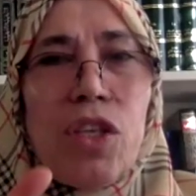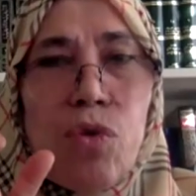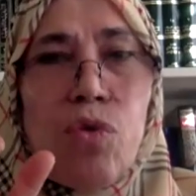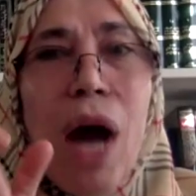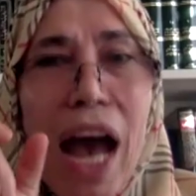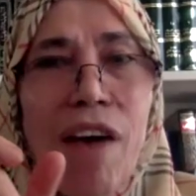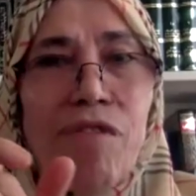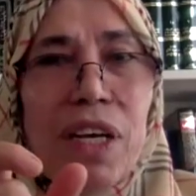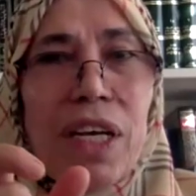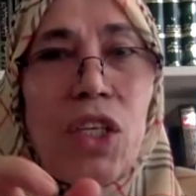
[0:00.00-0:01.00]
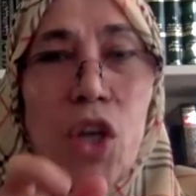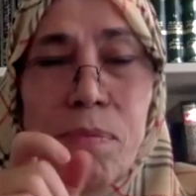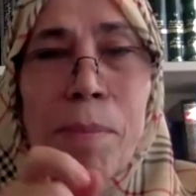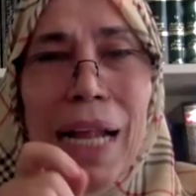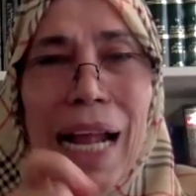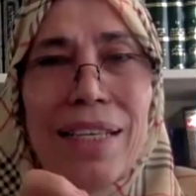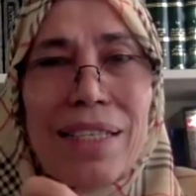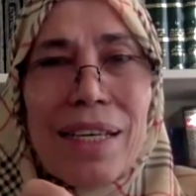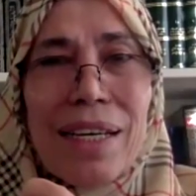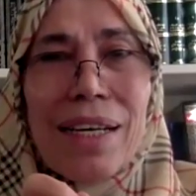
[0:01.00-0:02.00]
you have it you
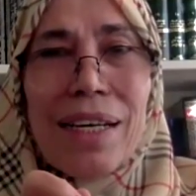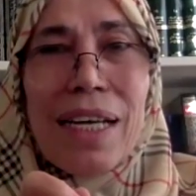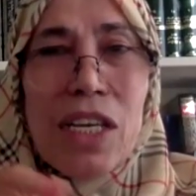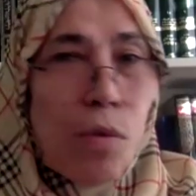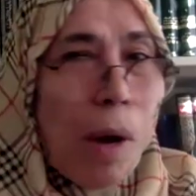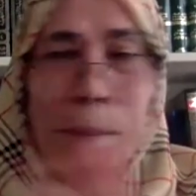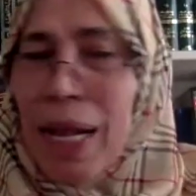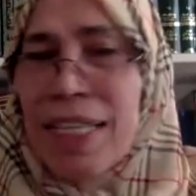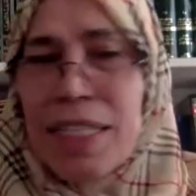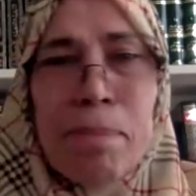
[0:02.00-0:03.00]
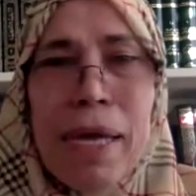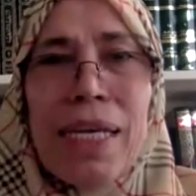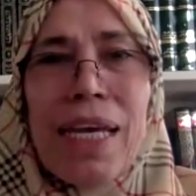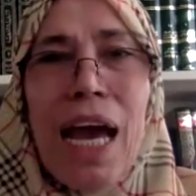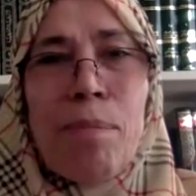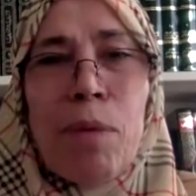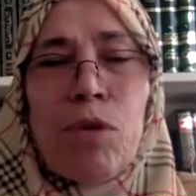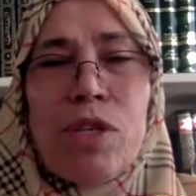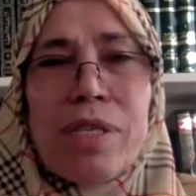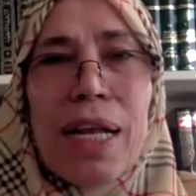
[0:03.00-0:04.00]
memorize it you memorized many, Ya Aba
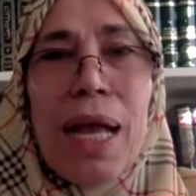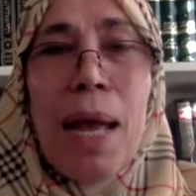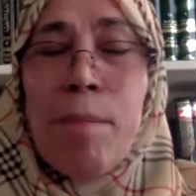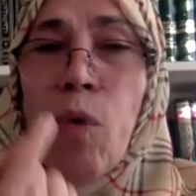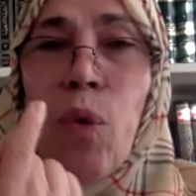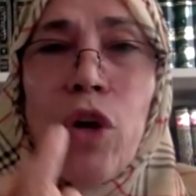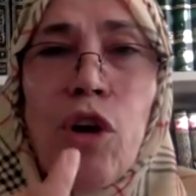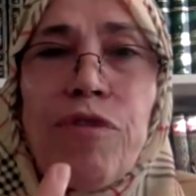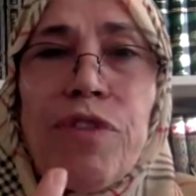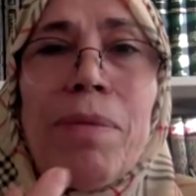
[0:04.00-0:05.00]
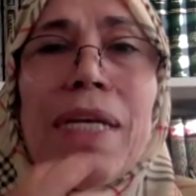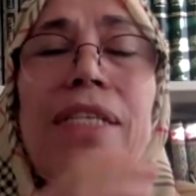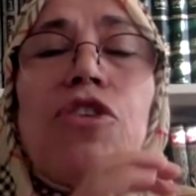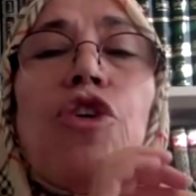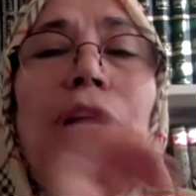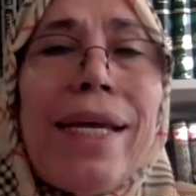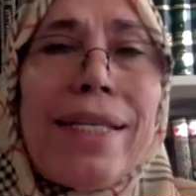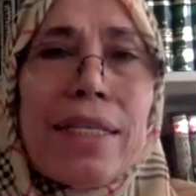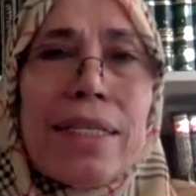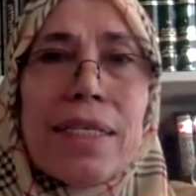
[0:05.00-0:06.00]
Munzir, but one of them is the
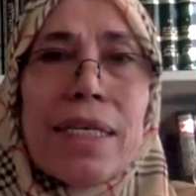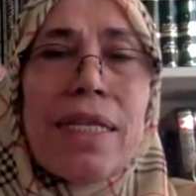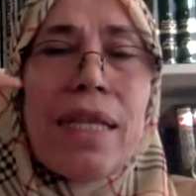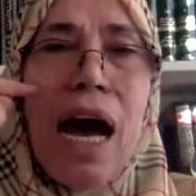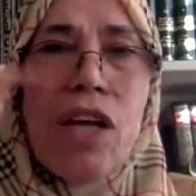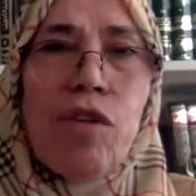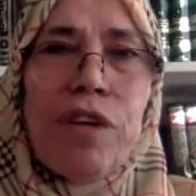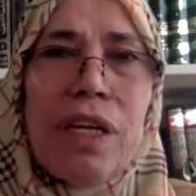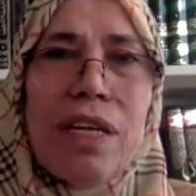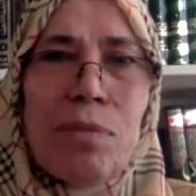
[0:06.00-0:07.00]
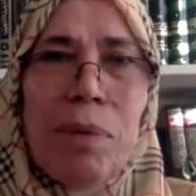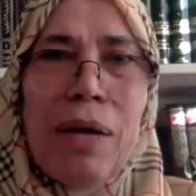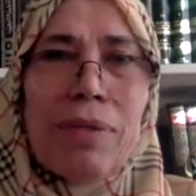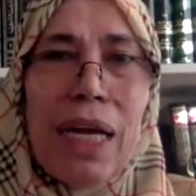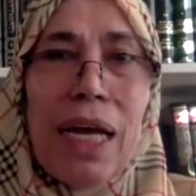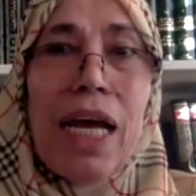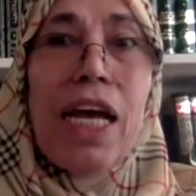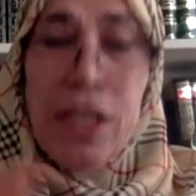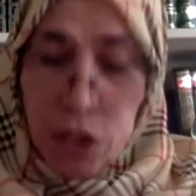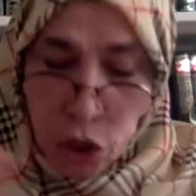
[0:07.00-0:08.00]
greatest in the eye of Allah subhanahu wa ta'ala.
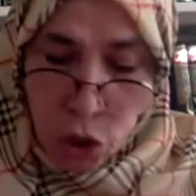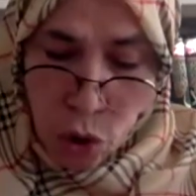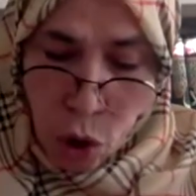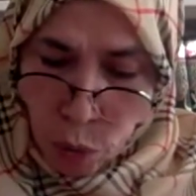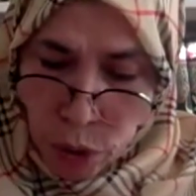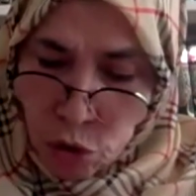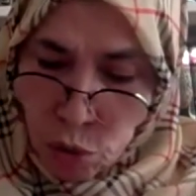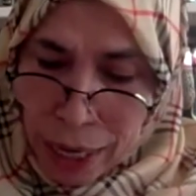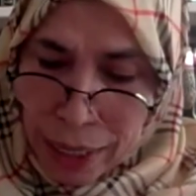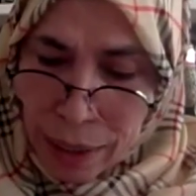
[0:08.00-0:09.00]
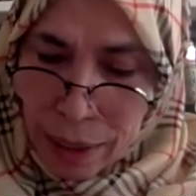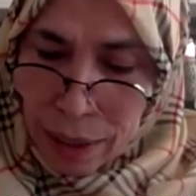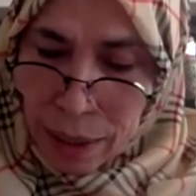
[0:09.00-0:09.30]
Do you know which one?